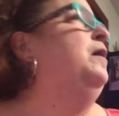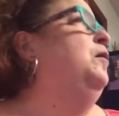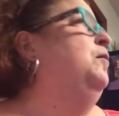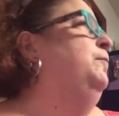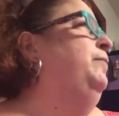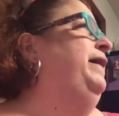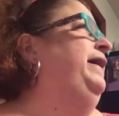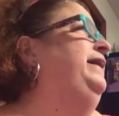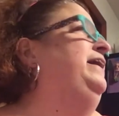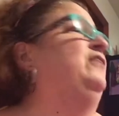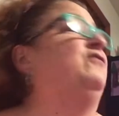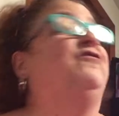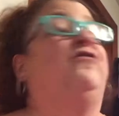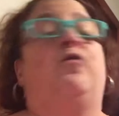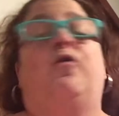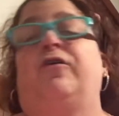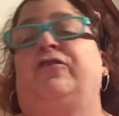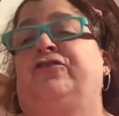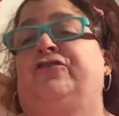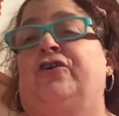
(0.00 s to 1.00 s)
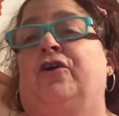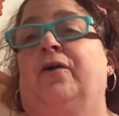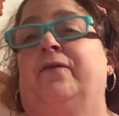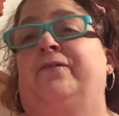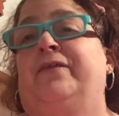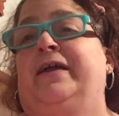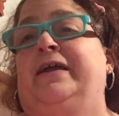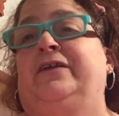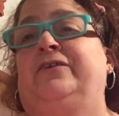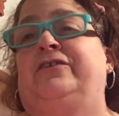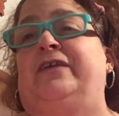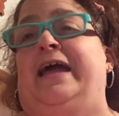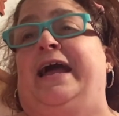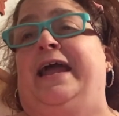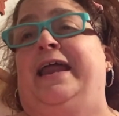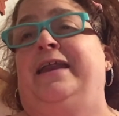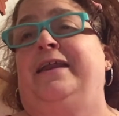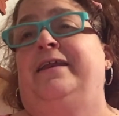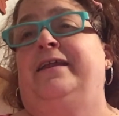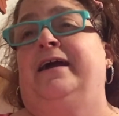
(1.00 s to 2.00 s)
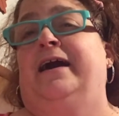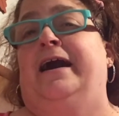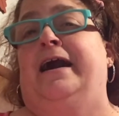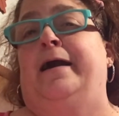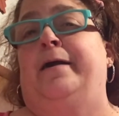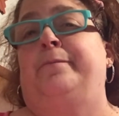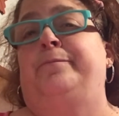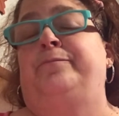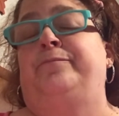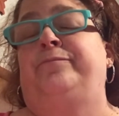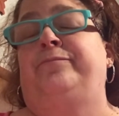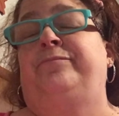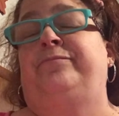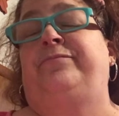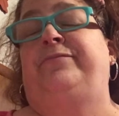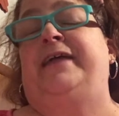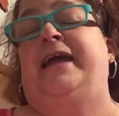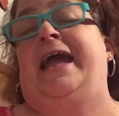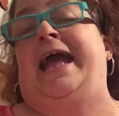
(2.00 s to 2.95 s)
But it's four servings, and um, they